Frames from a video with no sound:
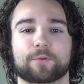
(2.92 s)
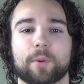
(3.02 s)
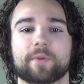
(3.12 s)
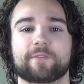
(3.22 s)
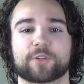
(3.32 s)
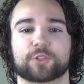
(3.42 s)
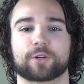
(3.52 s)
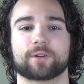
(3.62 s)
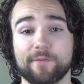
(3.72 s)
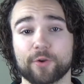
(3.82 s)
Roman
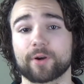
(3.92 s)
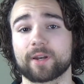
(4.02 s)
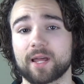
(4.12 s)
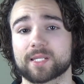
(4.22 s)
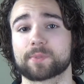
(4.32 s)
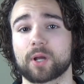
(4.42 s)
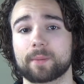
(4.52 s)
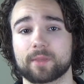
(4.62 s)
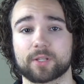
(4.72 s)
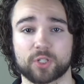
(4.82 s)
Fischer. If you're already not
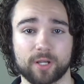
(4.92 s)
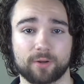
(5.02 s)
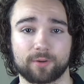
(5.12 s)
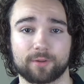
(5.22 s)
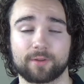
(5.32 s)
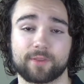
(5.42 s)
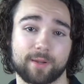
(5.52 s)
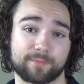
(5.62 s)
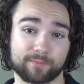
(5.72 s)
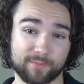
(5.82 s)
subscribed to this channel,
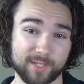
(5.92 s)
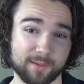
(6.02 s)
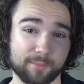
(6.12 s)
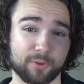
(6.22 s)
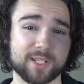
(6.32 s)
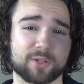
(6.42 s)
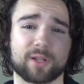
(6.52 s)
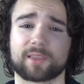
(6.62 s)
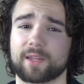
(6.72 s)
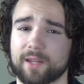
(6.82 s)
then please
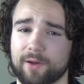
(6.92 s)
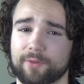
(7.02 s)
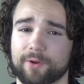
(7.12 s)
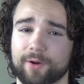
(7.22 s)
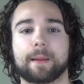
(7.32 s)
click that down there.